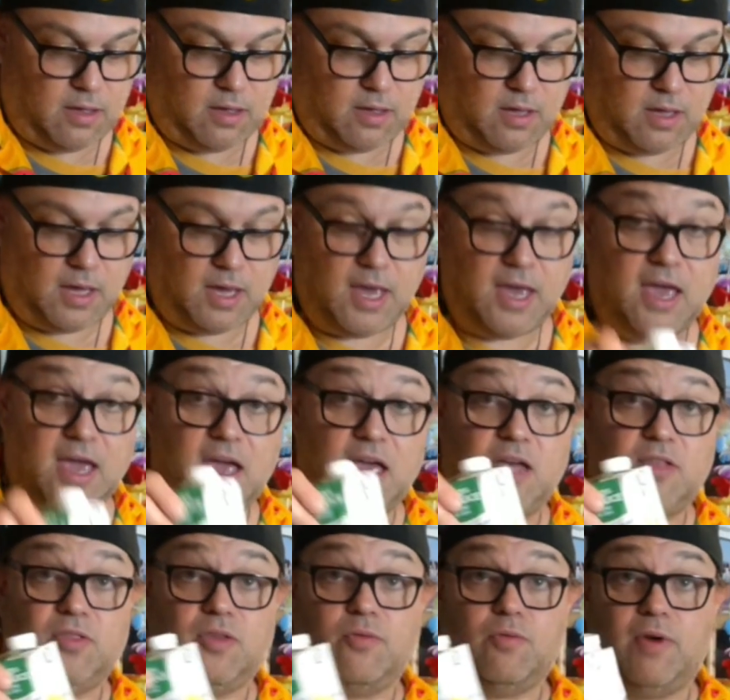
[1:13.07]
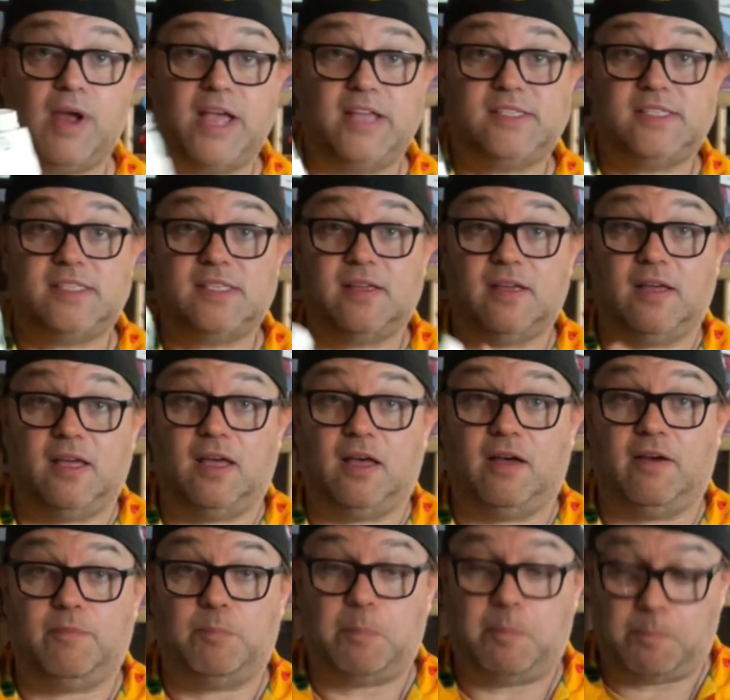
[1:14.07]
and the rest
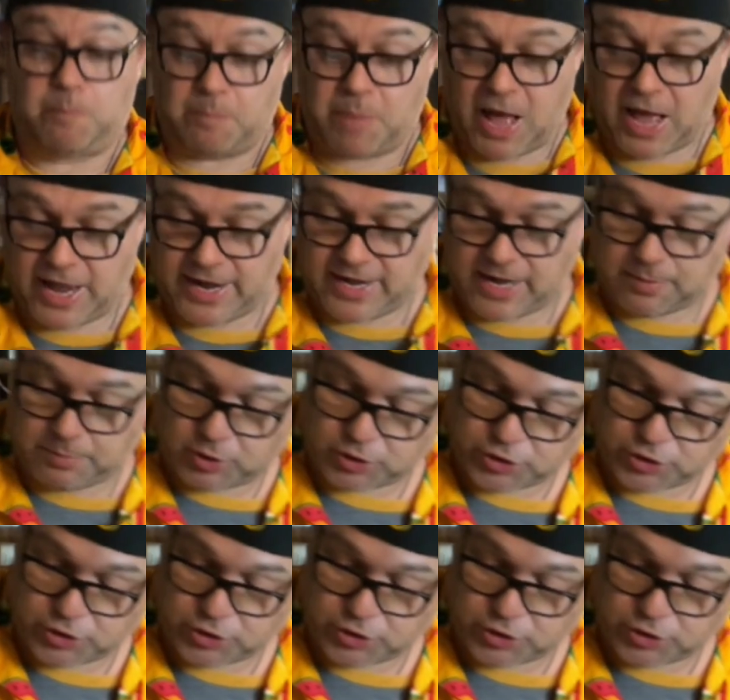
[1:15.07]
pineapple